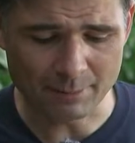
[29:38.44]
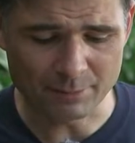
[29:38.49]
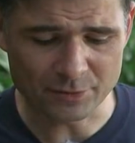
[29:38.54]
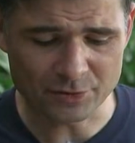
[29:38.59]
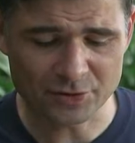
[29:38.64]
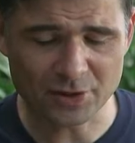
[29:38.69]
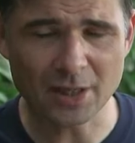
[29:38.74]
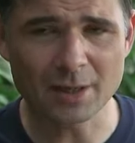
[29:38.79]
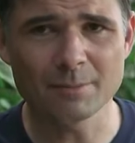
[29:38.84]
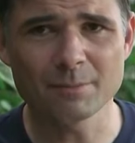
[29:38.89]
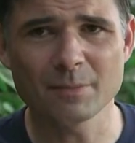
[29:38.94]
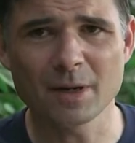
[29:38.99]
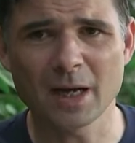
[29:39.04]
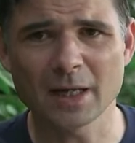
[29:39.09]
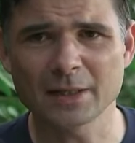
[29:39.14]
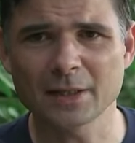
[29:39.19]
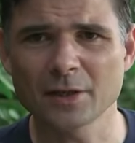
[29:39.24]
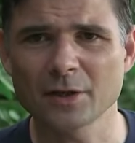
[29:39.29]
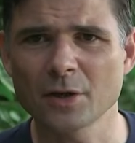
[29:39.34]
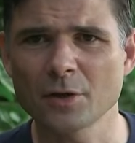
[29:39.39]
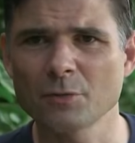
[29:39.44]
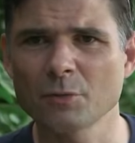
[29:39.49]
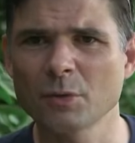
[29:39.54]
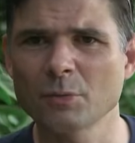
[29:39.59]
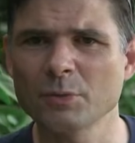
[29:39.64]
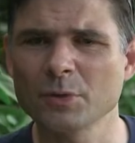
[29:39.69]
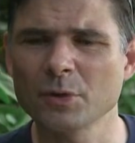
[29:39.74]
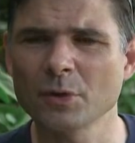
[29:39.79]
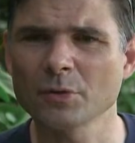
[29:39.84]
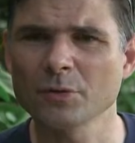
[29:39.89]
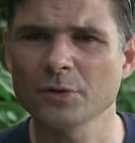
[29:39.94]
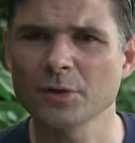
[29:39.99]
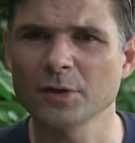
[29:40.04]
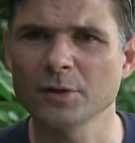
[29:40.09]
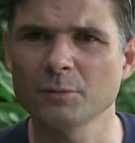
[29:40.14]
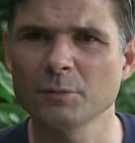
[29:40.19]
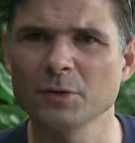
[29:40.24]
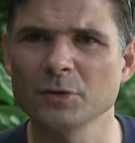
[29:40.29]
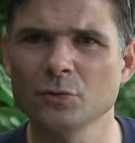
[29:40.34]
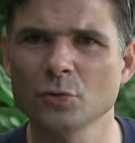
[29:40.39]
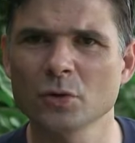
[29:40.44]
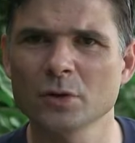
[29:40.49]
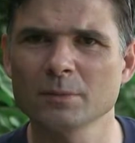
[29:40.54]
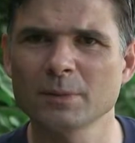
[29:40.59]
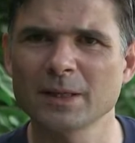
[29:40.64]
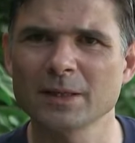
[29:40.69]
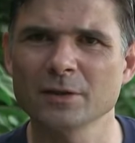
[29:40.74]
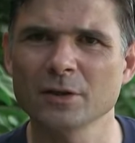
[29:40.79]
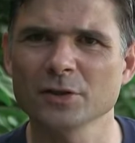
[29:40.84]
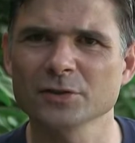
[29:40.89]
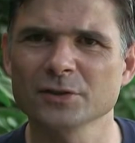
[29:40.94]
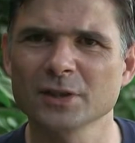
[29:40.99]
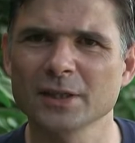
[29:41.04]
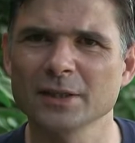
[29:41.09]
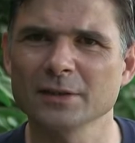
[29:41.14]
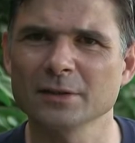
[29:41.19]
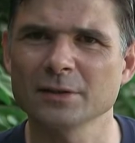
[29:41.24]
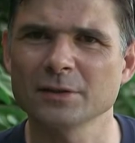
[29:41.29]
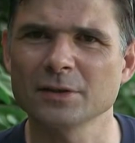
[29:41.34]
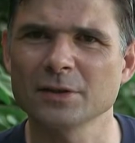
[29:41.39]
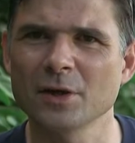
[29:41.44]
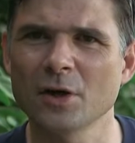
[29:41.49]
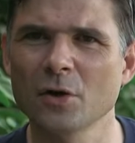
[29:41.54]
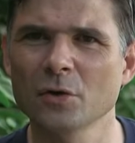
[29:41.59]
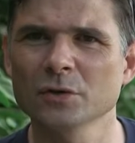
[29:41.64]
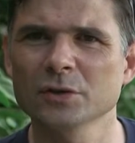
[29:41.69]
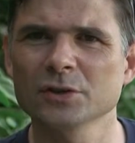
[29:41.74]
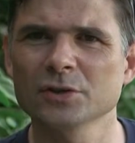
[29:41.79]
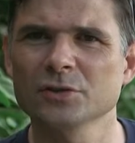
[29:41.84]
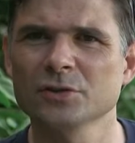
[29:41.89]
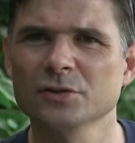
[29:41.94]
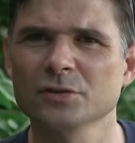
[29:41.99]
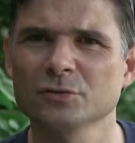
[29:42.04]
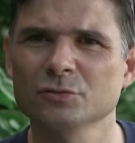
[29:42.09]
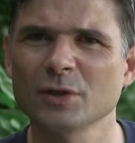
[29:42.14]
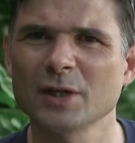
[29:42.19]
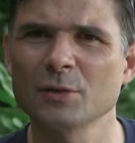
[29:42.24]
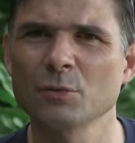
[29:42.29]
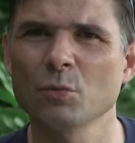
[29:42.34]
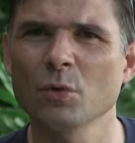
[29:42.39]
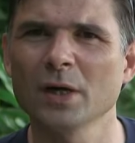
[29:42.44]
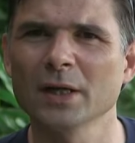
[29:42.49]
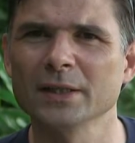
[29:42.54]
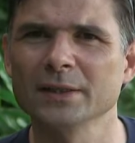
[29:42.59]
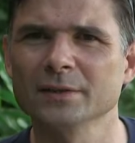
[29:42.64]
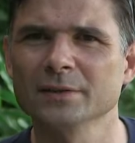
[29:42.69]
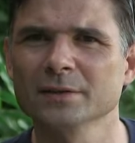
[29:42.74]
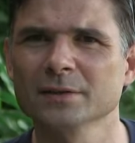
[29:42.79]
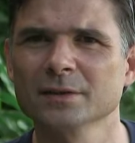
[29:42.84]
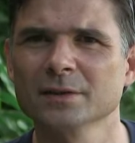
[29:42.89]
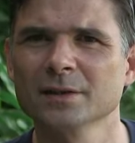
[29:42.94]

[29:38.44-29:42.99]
Some, I don't know what we've got, we were talking about it last night, the oldest great white.